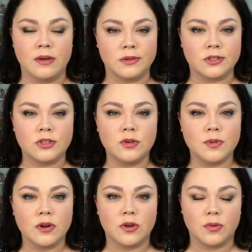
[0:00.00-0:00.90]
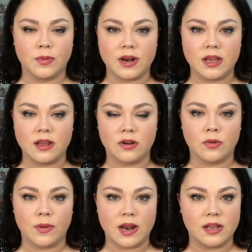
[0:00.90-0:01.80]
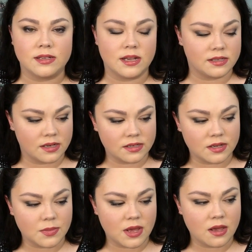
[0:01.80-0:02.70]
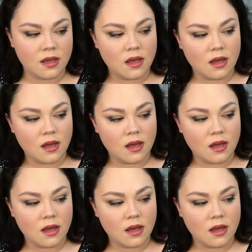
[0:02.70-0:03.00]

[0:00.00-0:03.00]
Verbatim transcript: It was super gritty and grainy tasting to me.